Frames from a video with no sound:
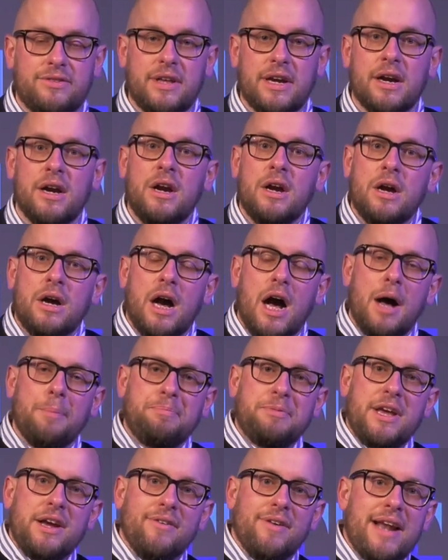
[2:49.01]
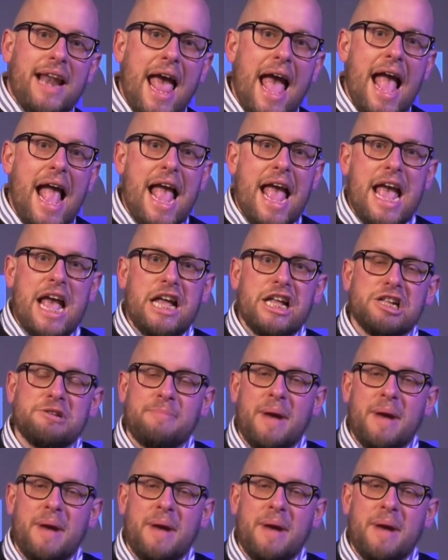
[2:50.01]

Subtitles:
they're up there in age.